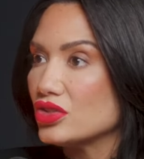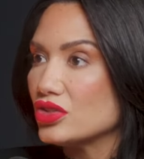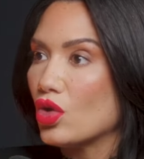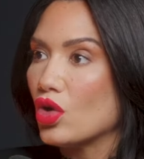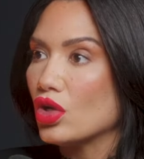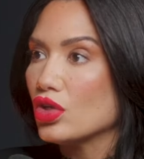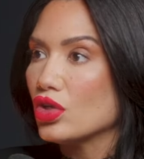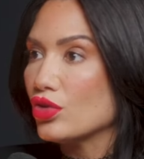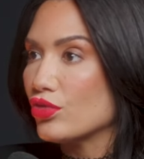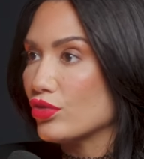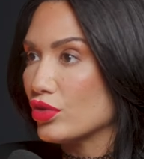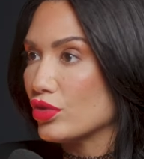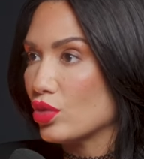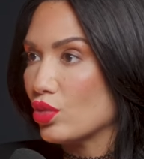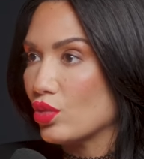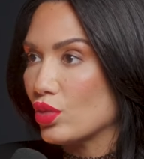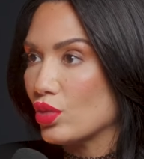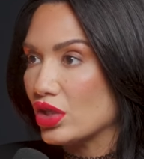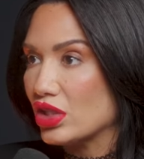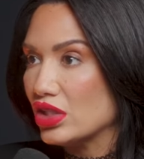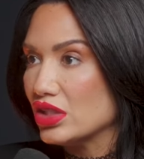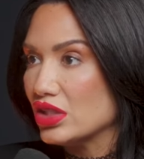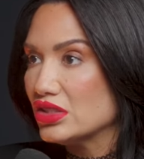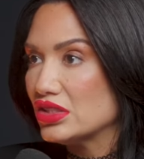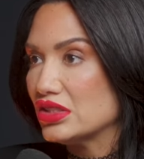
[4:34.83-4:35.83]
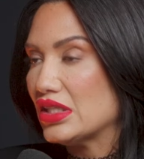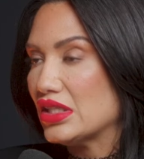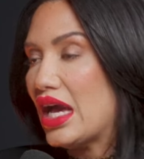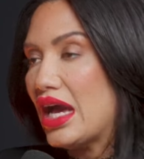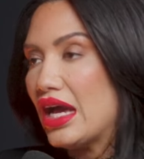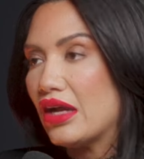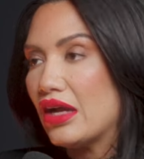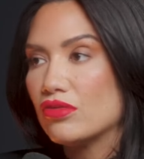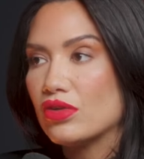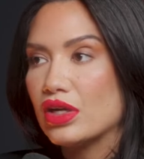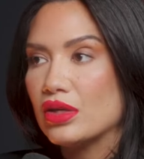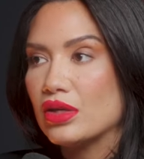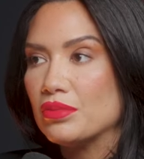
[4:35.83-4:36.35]
all over the world world. Okay. I
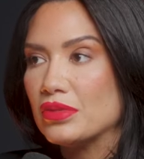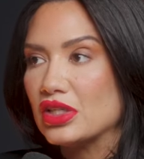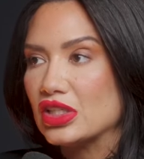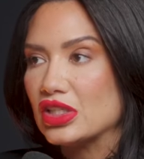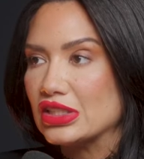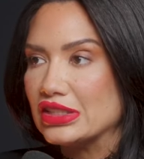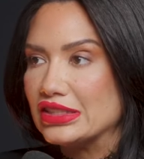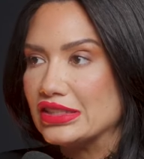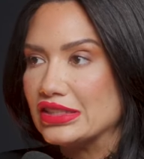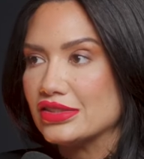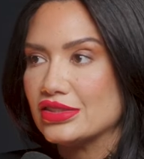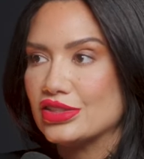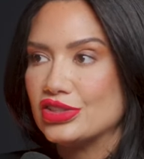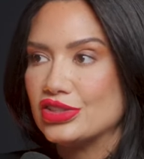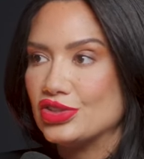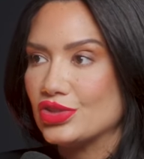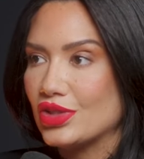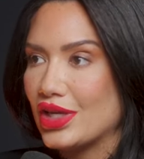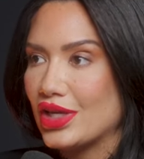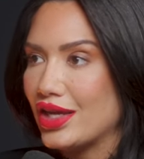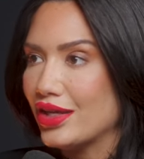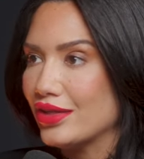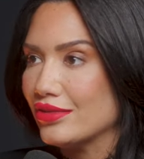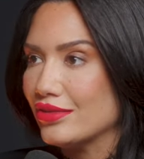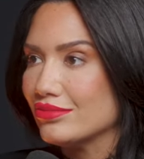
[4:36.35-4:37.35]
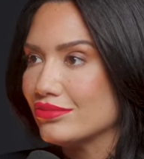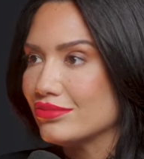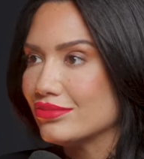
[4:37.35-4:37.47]
run Middle East and UK.